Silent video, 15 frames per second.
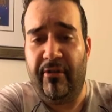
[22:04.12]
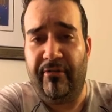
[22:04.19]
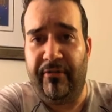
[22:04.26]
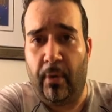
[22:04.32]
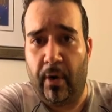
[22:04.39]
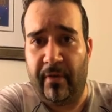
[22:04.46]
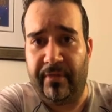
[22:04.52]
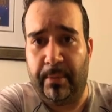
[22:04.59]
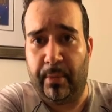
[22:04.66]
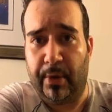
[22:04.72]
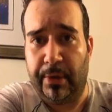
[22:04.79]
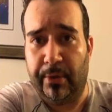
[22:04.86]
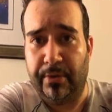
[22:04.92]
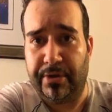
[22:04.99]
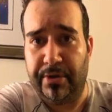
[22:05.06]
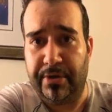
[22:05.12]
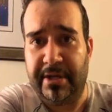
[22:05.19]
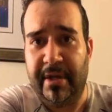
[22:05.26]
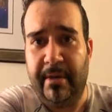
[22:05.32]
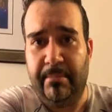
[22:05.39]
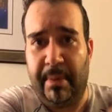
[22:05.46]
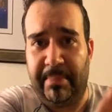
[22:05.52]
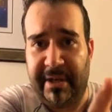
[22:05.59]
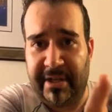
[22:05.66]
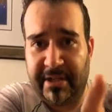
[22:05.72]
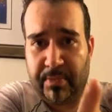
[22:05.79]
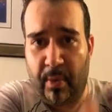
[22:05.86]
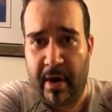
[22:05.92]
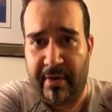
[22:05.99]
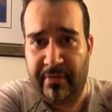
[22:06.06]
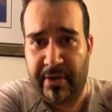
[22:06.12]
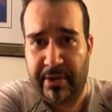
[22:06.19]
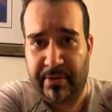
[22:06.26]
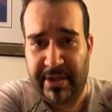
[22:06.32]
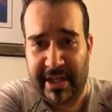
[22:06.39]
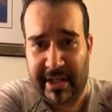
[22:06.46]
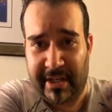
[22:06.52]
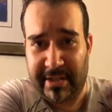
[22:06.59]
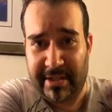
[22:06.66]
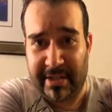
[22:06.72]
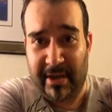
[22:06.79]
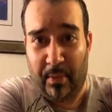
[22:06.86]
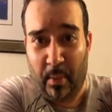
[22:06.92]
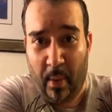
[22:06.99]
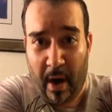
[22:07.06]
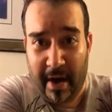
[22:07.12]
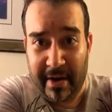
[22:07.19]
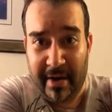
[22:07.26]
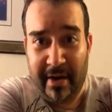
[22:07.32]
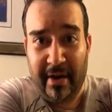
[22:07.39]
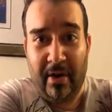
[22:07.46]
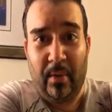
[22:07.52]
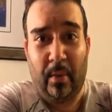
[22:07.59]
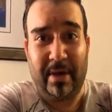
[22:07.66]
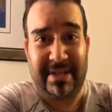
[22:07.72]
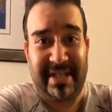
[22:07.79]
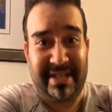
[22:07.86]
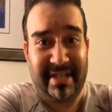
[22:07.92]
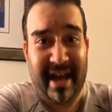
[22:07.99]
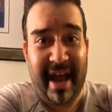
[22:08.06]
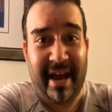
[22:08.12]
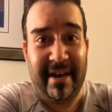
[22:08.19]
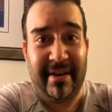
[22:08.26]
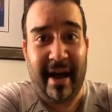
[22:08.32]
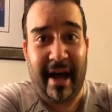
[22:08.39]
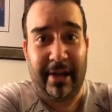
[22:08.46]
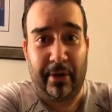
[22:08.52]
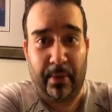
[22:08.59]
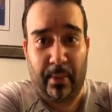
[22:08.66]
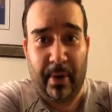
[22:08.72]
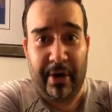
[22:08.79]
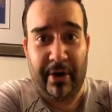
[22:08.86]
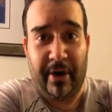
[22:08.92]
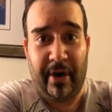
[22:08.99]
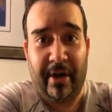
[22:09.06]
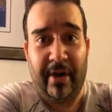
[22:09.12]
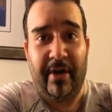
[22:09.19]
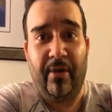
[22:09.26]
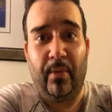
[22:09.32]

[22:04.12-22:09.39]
4 of them were losers, but because one of the tickets that won was a $10 winner,